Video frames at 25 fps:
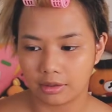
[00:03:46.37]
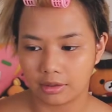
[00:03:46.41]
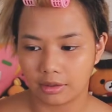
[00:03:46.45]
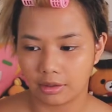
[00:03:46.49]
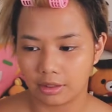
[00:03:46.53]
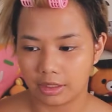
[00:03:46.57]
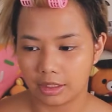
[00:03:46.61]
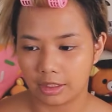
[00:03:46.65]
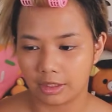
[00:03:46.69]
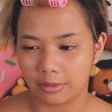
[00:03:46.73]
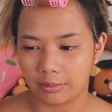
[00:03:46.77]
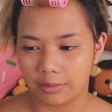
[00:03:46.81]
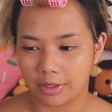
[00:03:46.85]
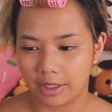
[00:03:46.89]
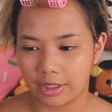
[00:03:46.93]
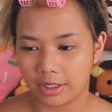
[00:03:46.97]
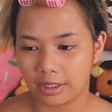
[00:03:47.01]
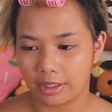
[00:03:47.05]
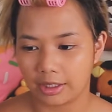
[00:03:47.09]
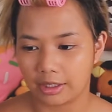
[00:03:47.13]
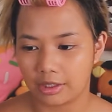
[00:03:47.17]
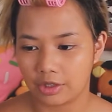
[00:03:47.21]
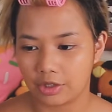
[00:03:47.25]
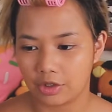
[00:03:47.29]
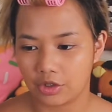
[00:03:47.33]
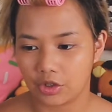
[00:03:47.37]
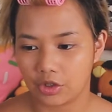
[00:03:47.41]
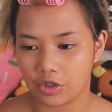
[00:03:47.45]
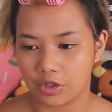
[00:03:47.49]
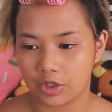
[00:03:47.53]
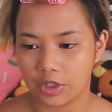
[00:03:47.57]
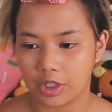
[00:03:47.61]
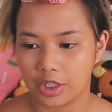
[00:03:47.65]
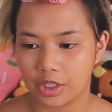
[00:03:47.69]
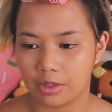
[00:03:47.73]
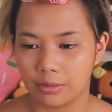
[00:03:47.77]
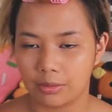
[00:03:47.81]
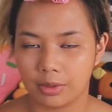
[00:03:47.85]
like my
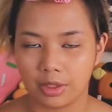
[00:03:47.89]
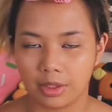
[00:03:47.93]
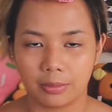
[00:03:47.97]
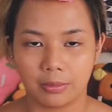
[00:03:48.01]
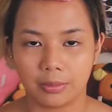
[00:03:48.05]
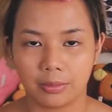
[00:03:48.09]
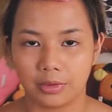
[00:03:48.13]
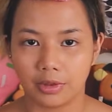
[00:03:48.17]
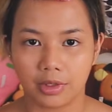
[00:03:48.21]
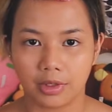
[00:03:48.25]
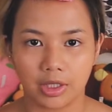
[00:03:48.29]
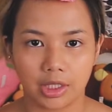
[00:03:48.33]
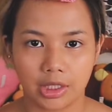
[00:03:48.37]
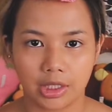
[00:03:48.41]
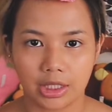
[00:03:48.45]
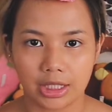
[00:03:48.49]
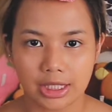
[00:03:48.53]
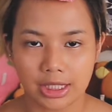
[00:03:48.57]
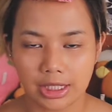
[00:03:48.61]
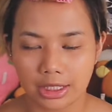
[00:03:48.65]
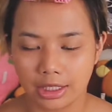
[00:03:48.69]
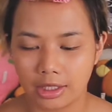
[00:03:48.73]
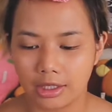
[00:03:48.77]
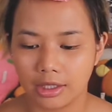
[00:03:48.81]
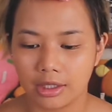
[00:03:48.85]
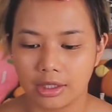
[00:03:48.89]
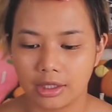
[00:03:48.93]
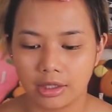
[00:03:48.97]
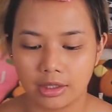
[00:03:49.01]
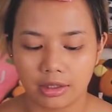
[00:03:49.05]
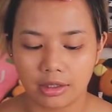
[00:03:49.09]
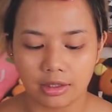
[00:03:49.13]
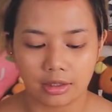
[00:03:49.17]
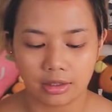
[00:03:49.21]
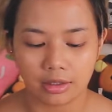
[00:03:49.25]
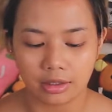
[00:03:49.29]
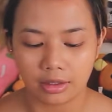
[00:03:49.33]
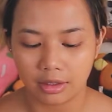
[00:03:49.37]
journey with MORENA
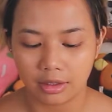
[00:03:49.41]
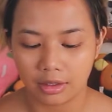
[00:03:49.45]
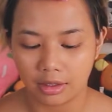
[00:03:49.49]
skin,